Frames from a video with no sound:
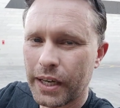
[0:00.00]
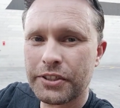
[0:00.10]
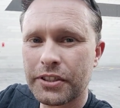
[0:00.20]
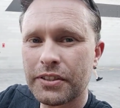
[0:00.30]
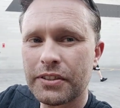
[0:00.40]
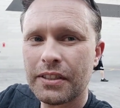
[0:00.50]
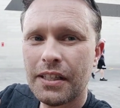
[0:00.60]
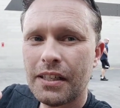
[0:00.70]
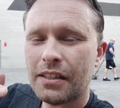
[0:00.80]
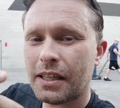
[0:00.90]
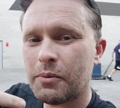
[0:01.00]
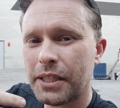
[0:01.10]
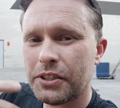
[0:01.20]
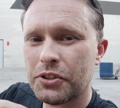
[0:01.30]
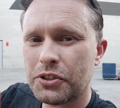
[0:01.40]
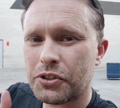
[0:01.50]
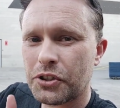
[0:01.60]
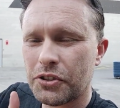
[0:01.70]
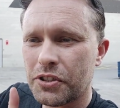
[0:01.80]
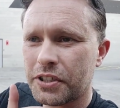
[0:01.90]
questions, like one of you
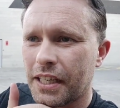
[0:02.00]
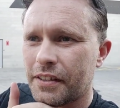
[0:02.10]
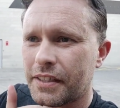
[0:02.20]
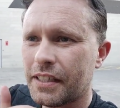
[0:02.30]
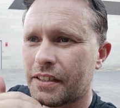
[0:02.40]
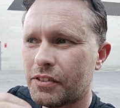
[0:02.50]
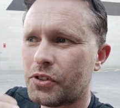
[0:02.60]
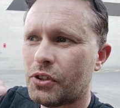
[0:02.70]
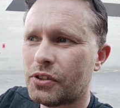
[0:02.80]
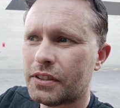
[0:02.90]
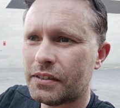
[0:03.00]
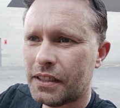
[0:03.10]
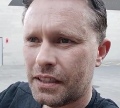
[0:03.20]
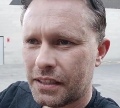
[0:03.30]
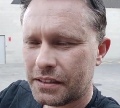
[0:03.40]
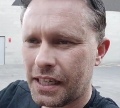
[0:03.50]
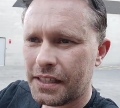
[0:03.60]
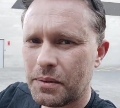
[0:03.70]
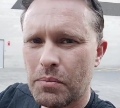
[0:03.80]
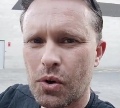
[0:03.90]
students out there that have gone and
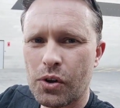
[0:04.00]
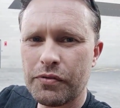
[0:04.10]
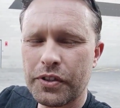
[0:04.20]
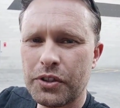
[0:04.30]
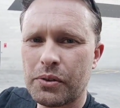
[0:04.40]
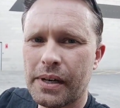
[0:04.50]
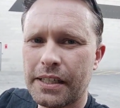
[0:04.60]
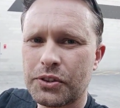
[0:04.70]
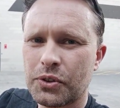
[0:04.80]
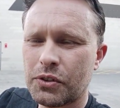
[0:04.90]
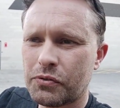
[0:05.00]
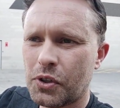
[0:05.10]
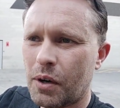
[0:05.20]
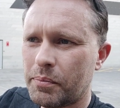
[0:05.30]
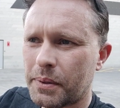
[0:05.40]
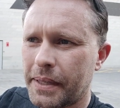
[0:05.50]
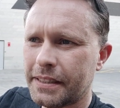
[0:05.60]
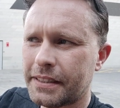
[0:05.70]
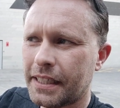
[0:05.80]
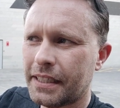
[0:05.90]
done more of the direct sort of
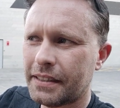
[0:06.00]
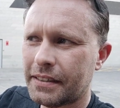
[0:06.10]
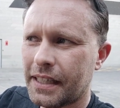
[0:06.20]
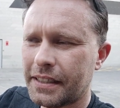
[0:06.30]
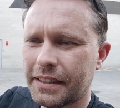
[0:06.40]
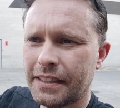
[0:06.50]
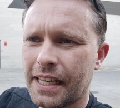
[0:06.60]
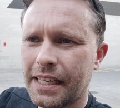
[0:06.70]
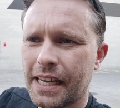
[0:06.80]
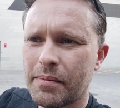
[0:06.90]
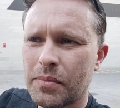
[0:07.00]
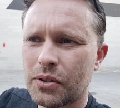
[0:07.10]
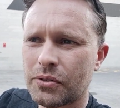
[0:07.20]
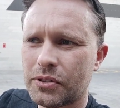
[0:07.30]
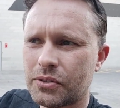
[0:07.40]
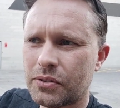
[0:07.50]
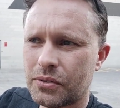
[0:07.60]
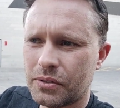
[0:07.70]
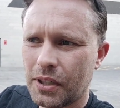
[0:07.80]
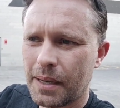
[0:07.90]
complementing London Daygame models
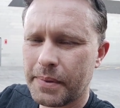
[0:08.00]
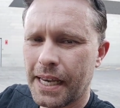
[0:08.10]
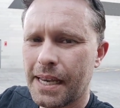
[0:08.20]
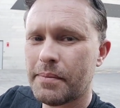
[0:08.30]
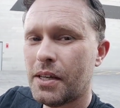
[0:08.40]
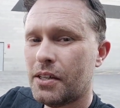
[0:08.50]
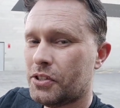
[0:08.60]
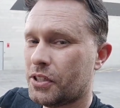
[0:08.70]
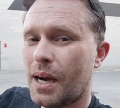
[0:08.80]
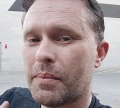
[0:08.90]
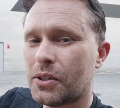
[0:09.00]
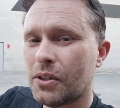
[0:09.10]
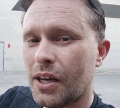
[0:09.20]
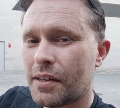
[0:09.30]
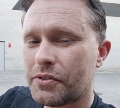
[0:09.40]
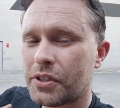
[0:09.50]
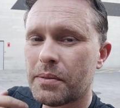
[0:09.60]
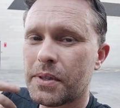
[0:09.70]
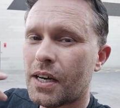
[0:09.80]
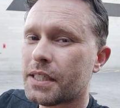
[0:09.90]
type game. You come on a live
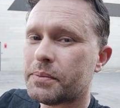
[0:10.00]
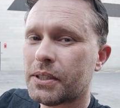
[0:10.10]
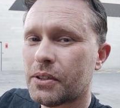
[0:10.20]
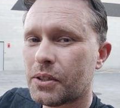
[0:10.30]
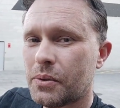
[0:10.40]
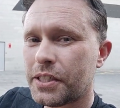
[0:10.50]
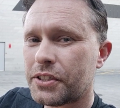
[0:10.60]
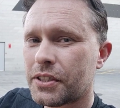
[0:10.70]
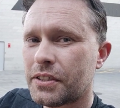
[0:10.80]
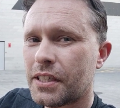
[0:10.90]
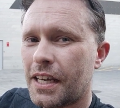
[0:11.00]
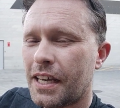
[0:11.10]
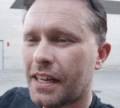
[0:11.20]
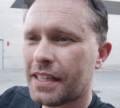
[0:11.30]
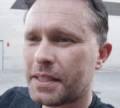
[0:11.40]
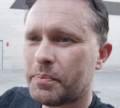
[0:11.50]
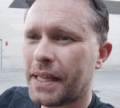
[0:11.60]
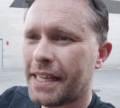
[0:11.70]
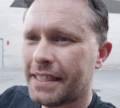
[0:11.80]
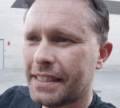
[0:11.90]
stream, you ask me a lot of questions, and I
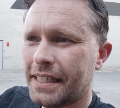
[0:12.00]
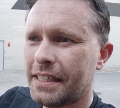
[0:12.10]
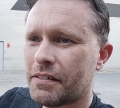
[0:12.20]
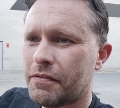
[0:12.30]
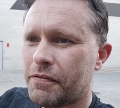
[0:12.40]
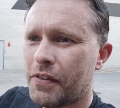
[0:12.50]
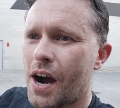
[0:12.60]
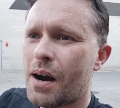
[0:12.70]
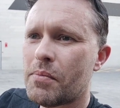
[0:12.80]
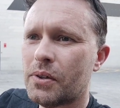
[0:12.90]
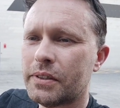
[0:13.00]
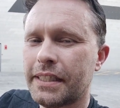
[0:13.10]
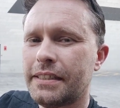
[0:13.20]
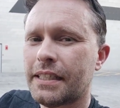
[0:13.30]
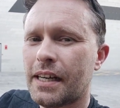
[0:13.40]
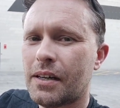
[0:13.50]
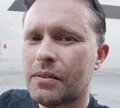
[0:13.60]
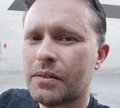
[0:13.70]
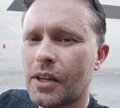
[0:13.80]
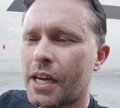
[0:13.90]
explain it in far more
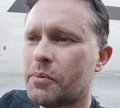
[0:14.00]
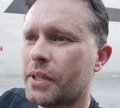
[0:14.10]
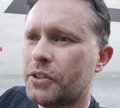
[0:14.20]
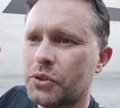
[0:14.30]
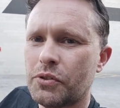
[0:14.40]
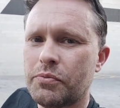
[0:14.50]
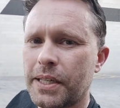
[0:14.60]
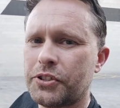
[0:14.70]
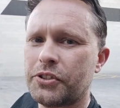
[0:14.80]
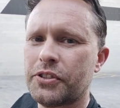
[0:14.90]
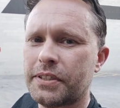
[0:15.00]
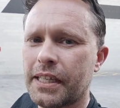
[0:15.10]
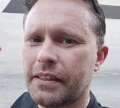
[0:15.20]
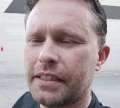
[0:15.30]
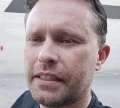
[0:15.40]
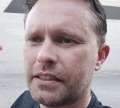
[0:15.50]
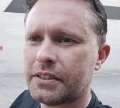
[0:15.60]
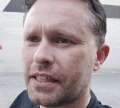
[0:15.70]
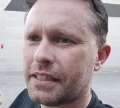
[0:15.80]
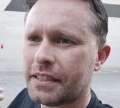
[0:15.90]
detail, like what I do with my students out here, because
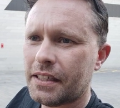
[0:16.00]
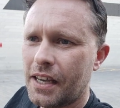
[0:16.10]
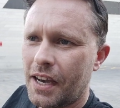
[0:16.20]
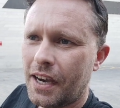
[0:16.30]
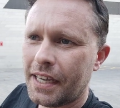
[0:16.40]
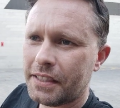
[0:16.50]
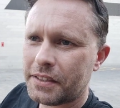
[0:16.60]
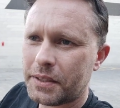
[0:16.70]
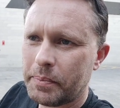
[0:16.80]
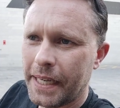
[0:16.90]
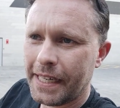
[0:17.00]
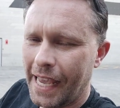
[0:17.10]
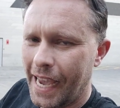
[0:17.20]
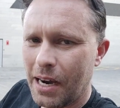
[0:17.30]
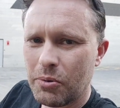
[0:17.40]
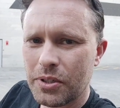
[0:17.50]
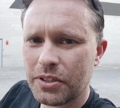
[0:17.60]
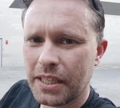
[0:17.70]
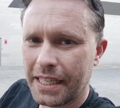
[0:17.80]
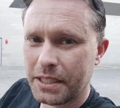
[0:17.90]
I can spend
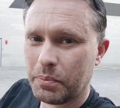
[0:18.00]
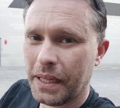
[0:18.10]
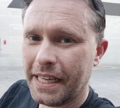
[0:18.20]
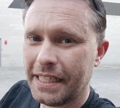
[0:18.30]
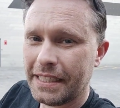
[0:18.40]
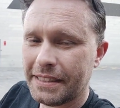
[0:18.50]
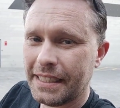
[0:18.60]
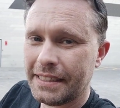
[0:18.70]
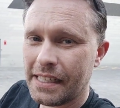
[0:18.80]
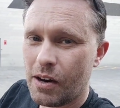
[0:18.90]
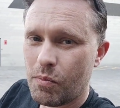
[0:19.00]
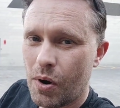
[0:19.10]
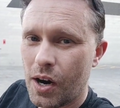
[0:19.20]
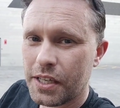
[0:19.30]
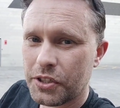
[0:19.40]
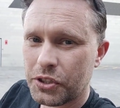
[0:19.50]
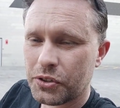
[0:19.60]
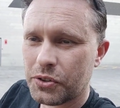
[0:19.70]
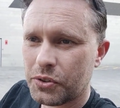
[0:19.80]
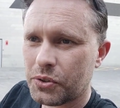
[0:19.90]
hours explaining in detail why you
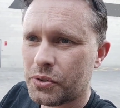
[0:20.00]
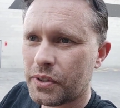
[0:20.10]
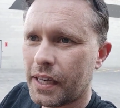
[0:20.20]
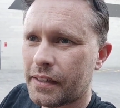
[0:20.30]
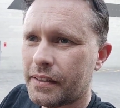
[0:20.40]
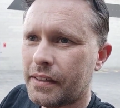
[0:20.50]
shouldn't do that.